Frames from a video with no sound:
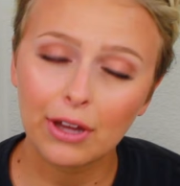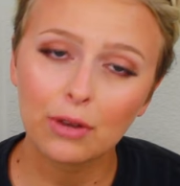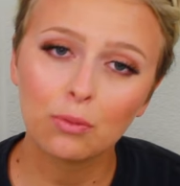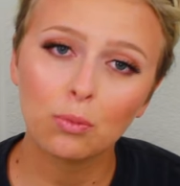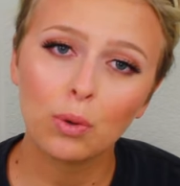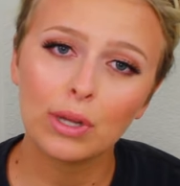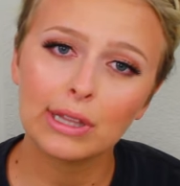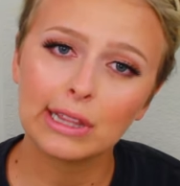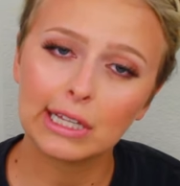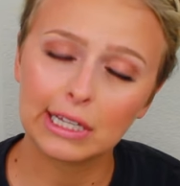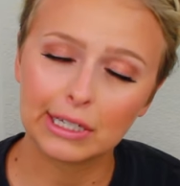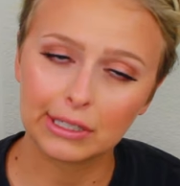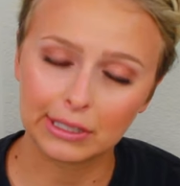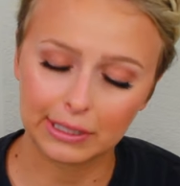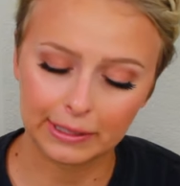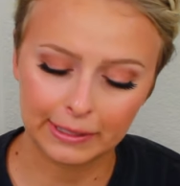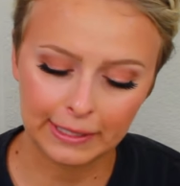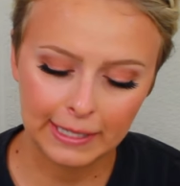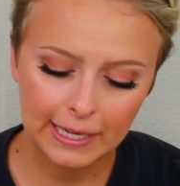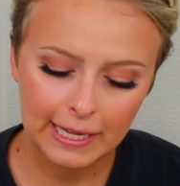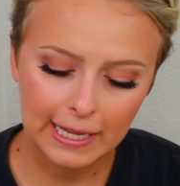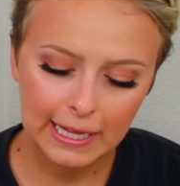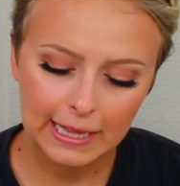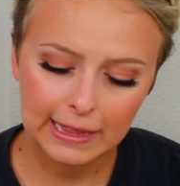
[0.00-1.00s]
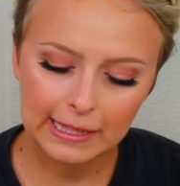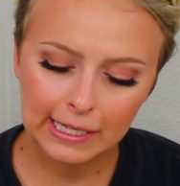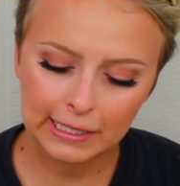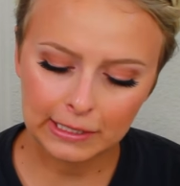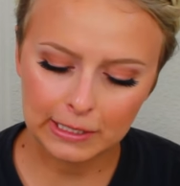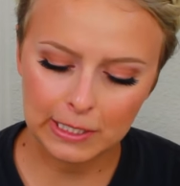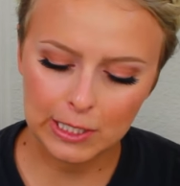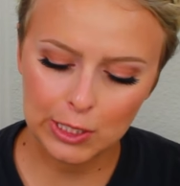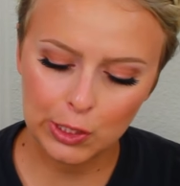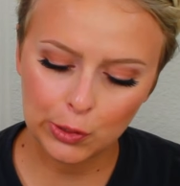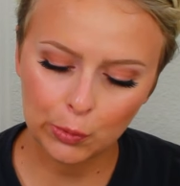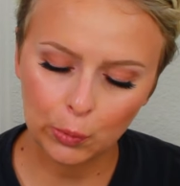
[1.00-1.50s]
had one little,
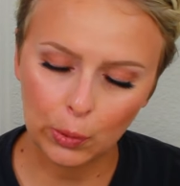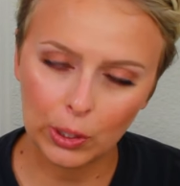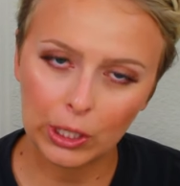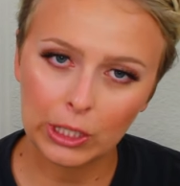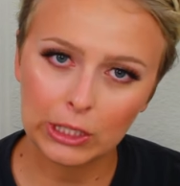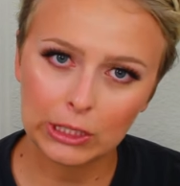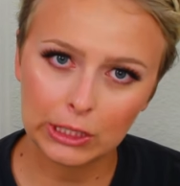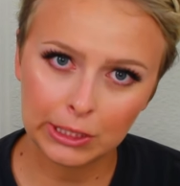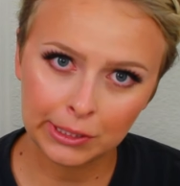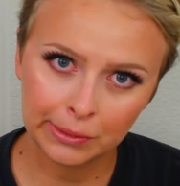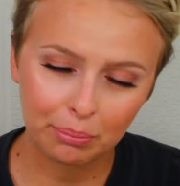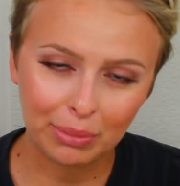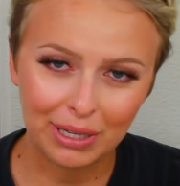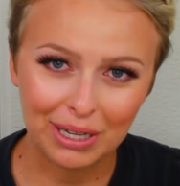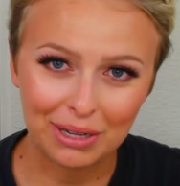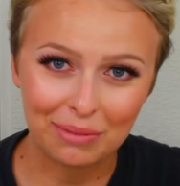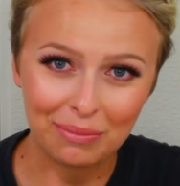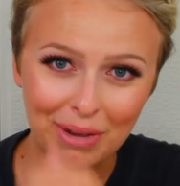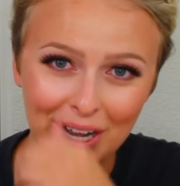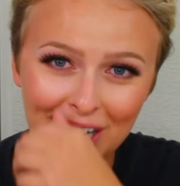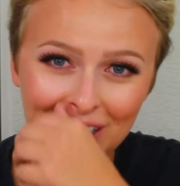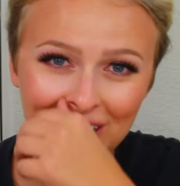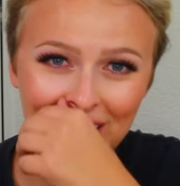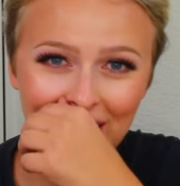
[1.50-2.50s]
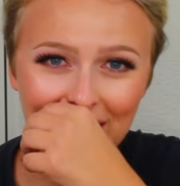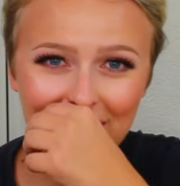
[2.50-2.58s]
little squirt be in my